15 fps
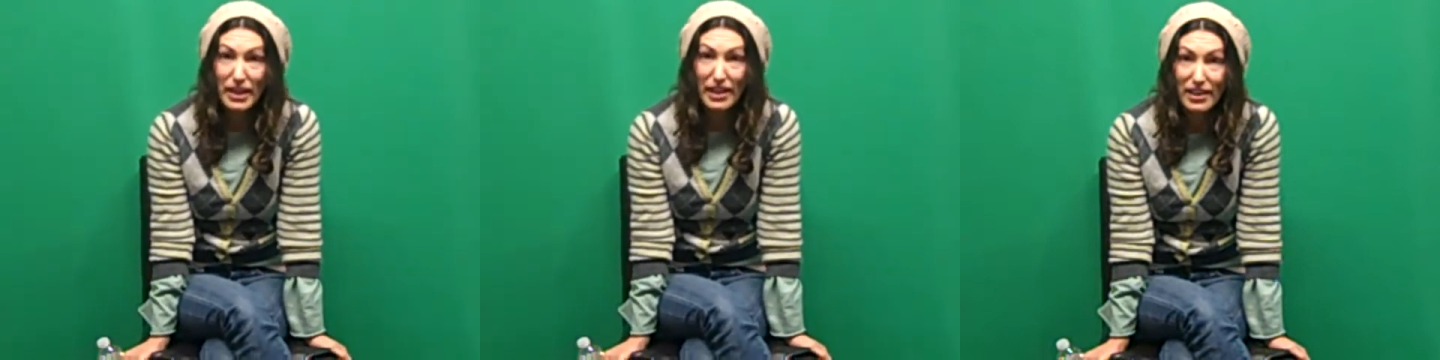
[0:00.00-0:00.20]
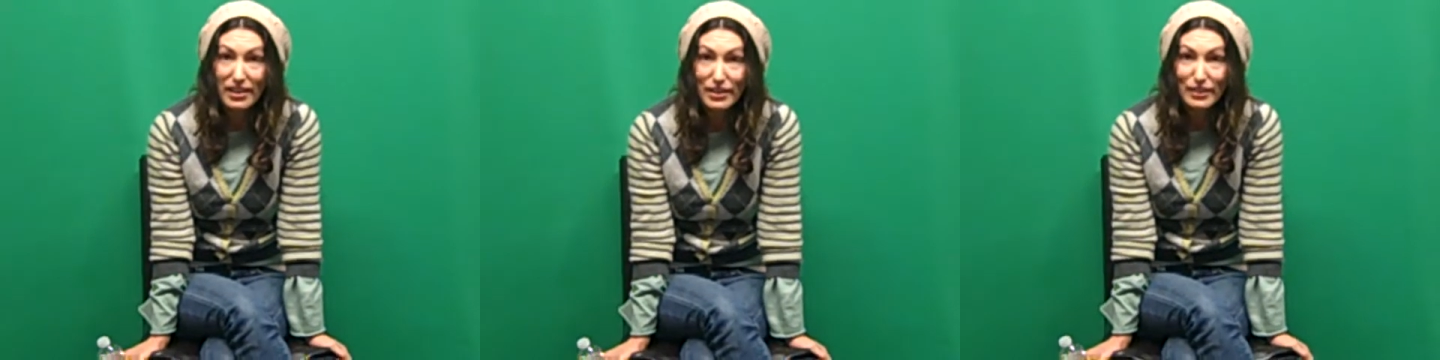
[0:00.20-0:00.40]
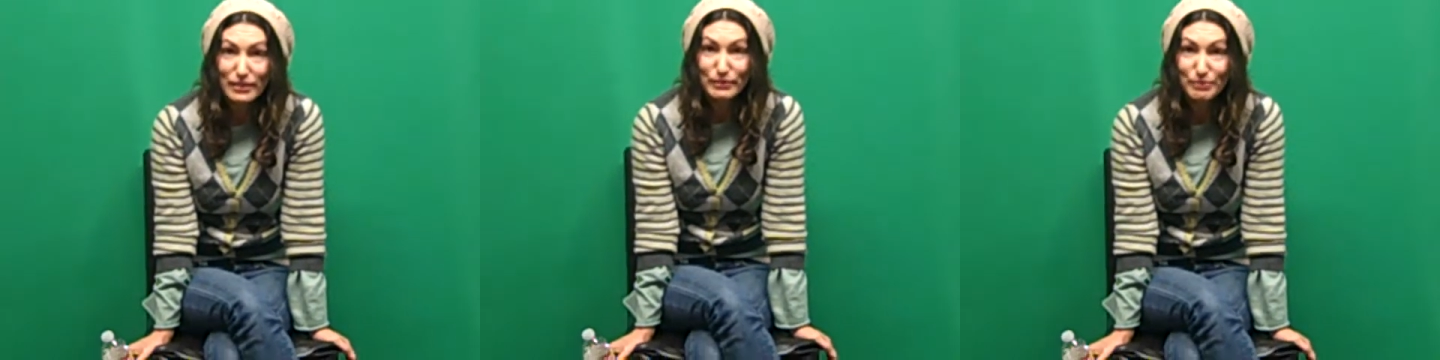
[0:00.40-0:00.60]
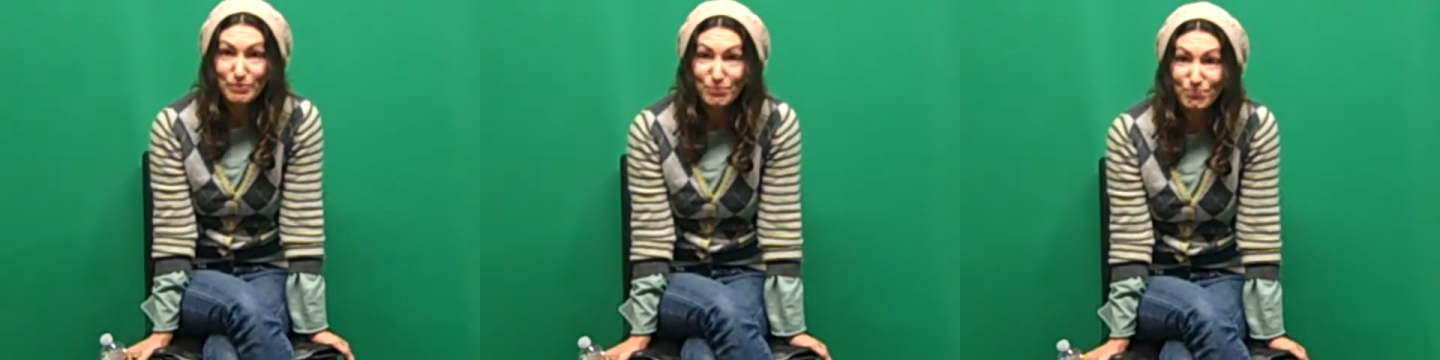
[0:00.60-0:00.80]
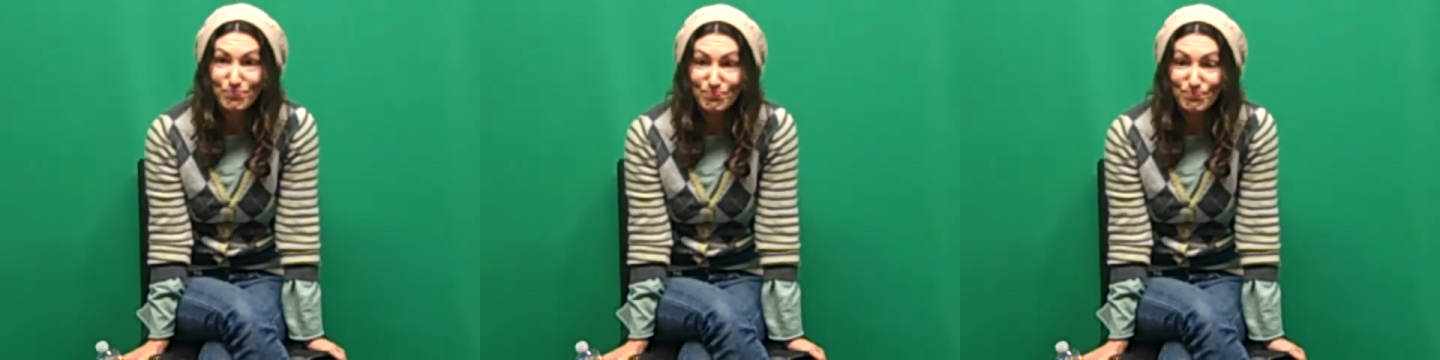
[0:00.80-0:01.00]

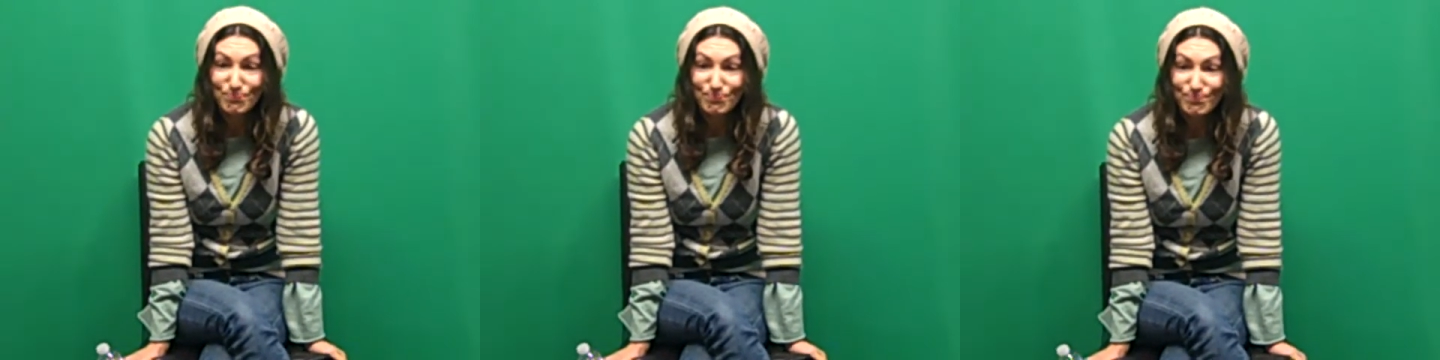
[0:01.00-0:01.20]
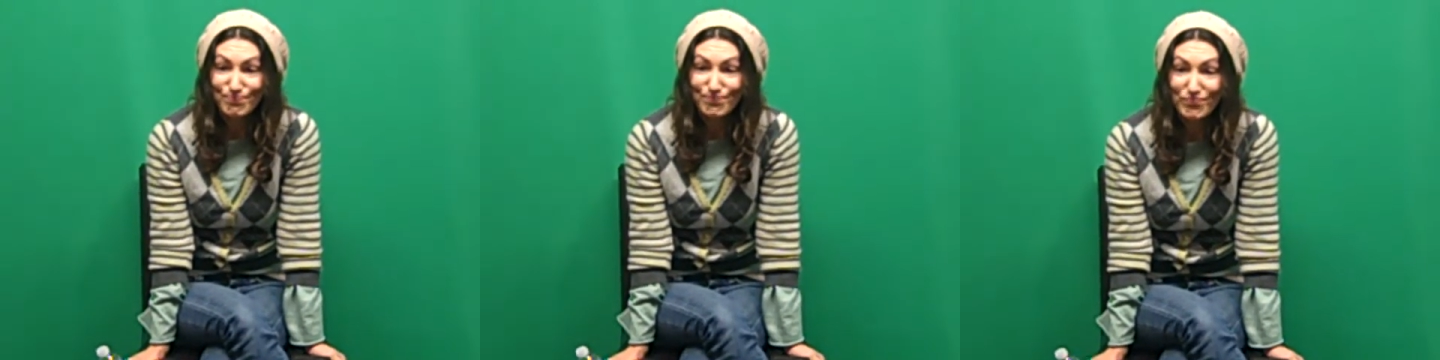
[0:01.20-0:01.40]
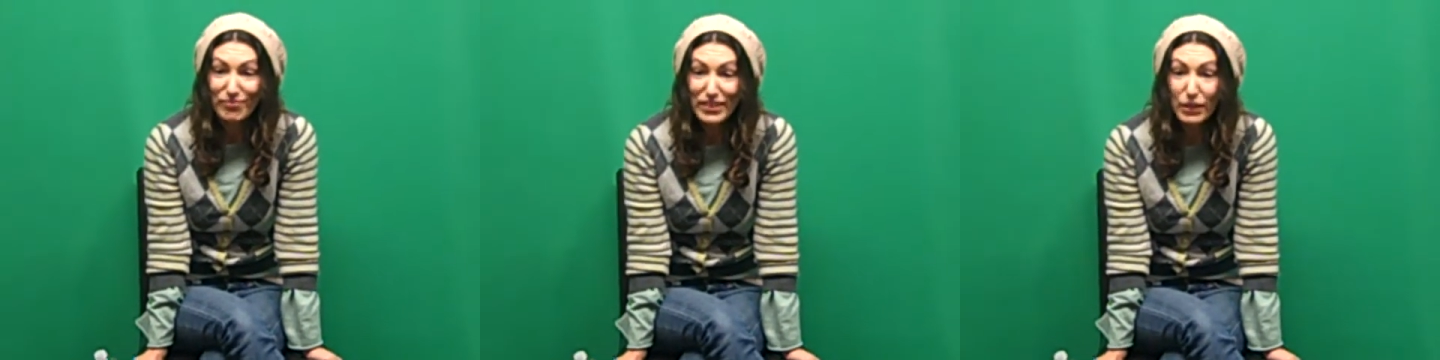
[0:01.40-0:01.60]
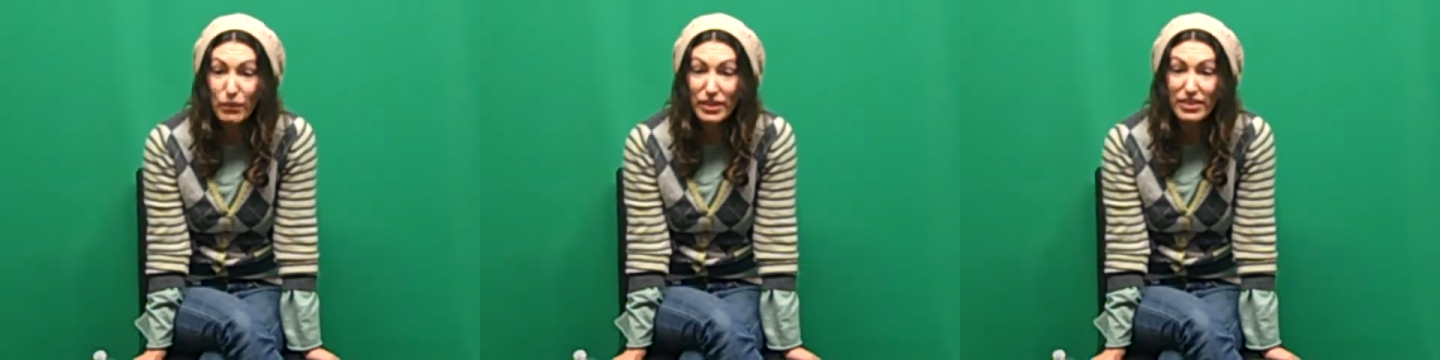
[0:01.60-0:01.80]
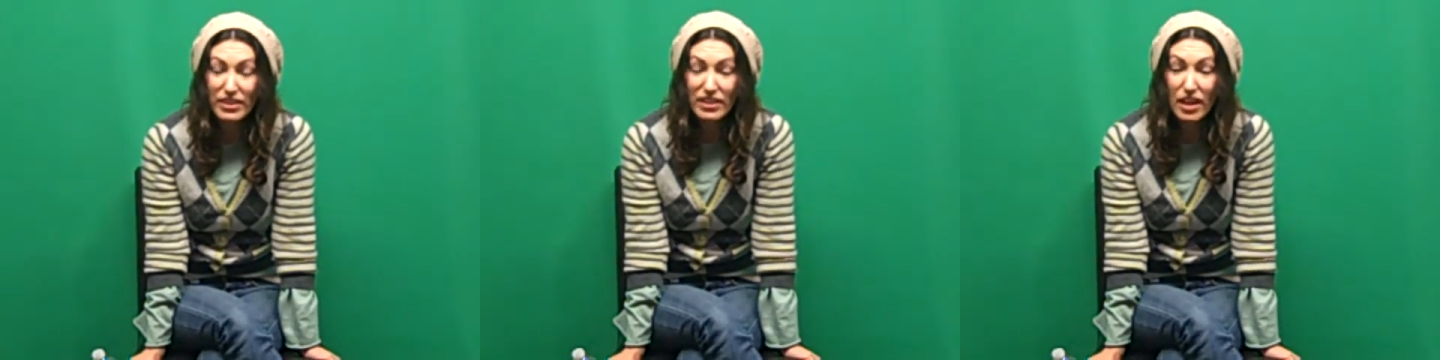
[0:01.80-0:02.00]
and
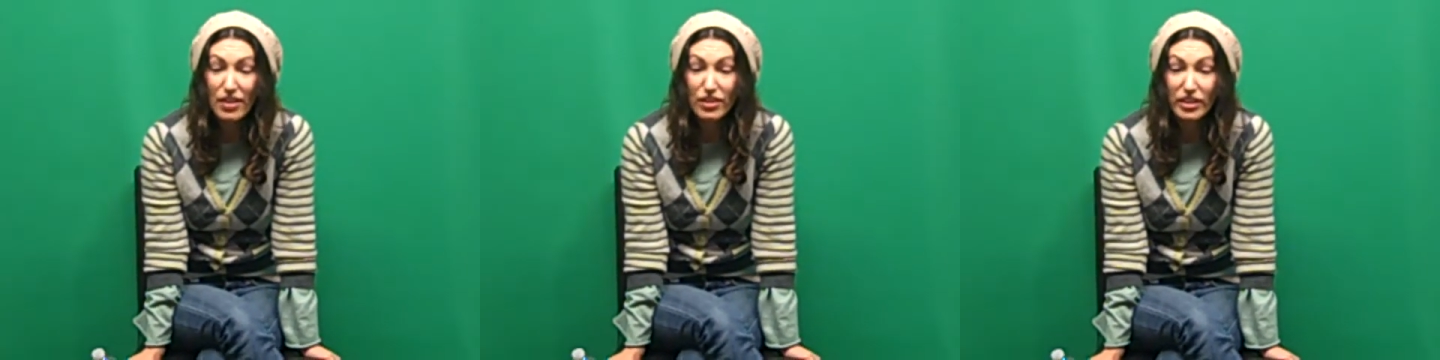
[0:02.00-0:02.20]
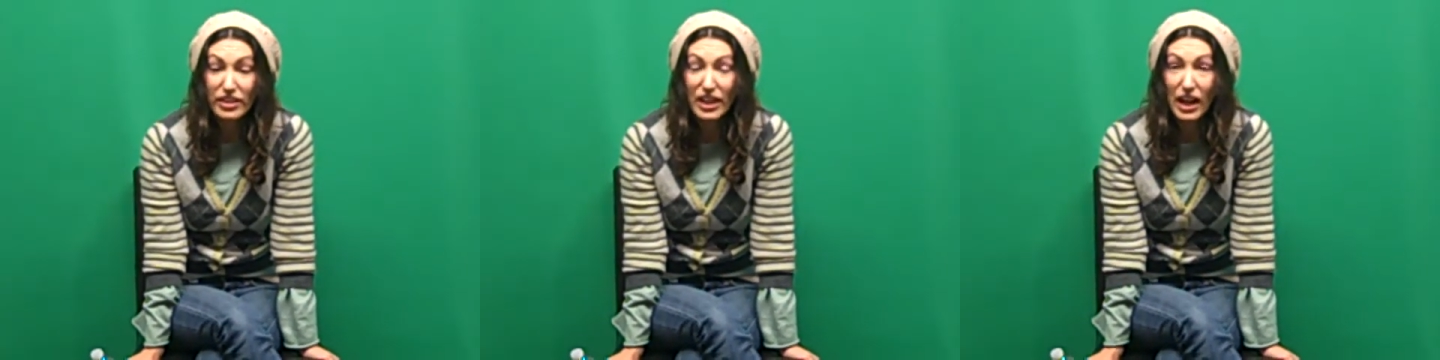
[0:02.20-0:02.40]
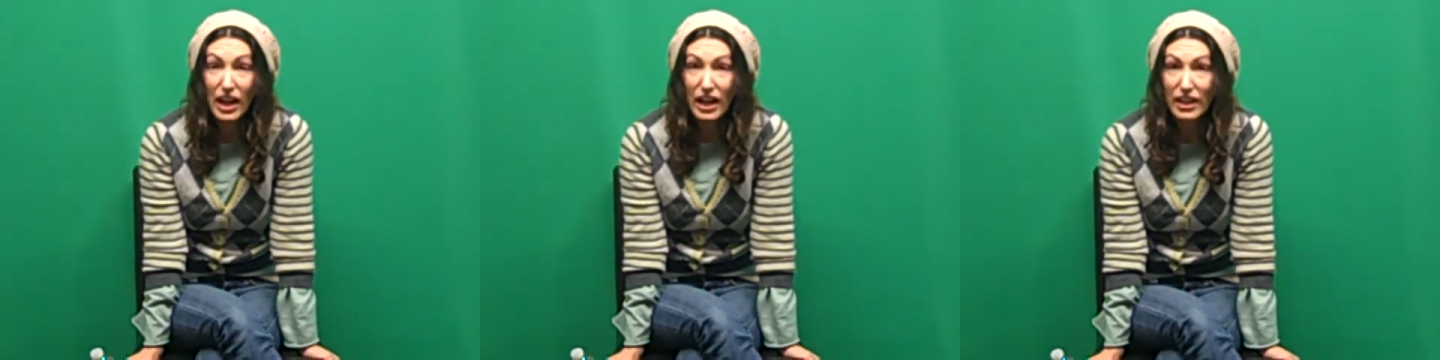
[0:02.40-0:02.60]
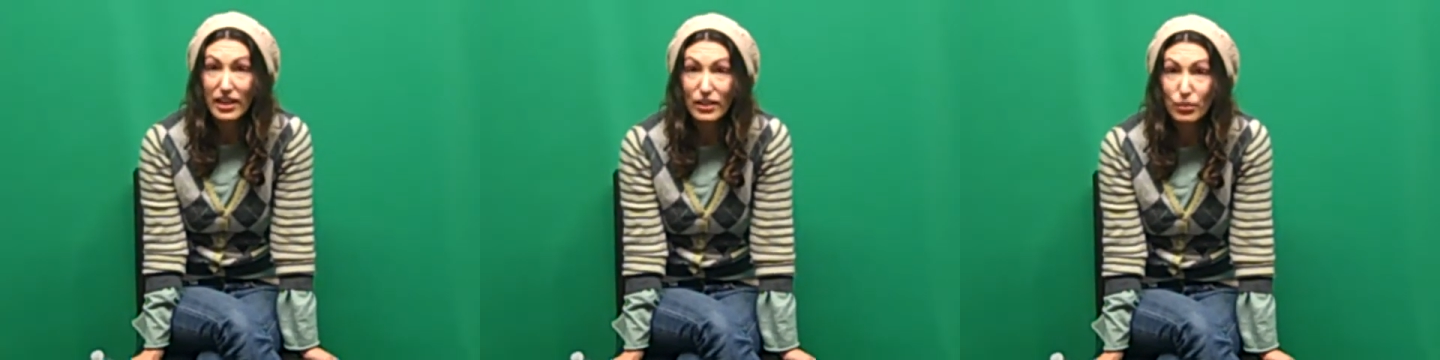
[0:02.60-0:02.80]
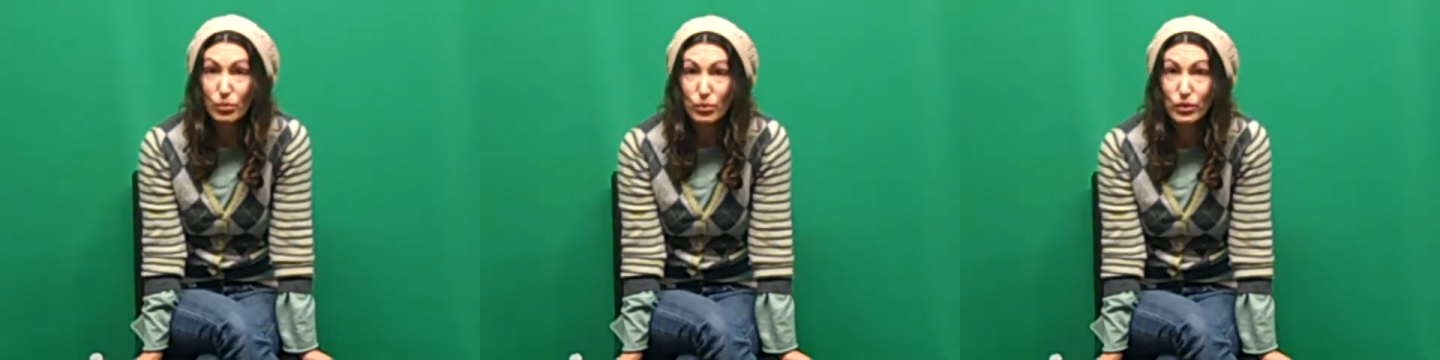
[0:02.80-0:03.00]
with another guy
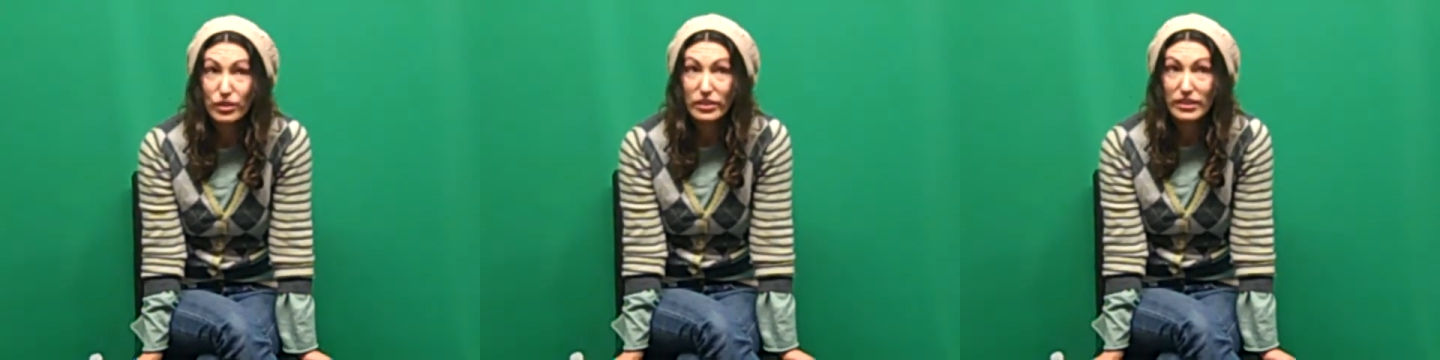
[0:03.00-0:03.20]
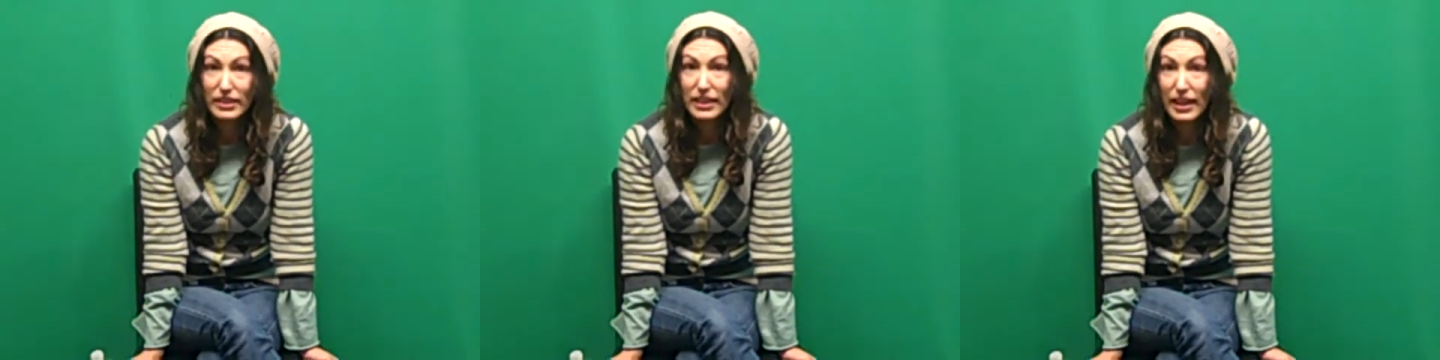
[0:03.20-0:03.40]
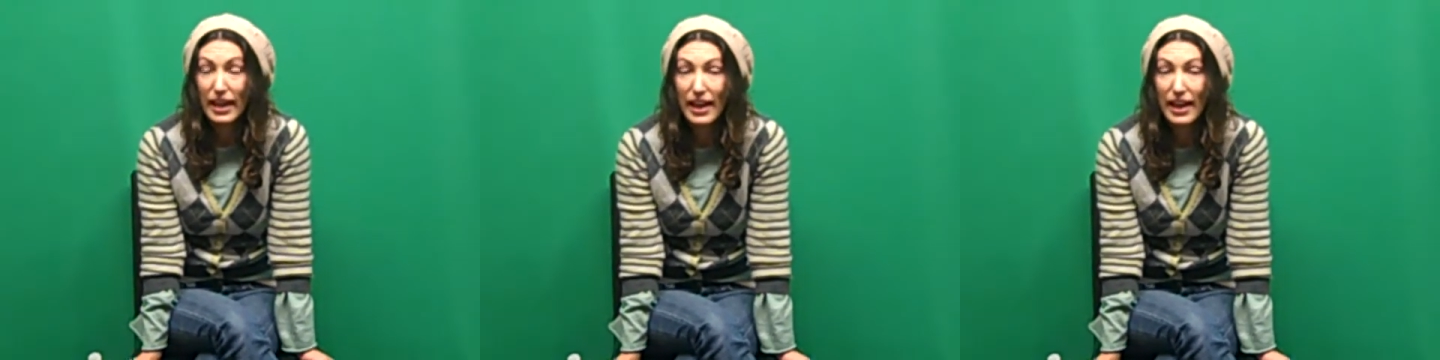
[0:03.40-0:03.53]
at work,